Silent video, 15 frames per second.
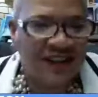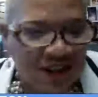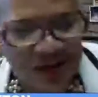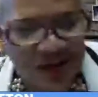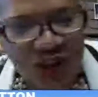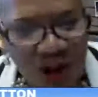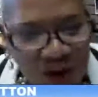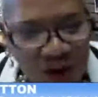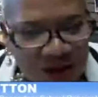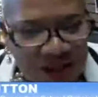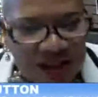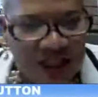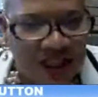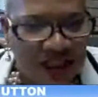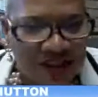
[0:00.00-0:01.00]
Michelle was
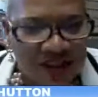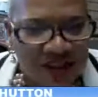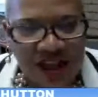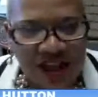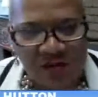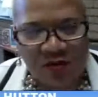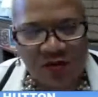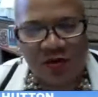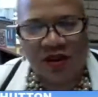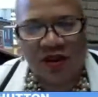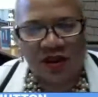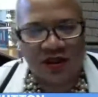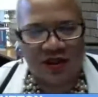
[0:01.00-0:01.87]
sitting at the table with us,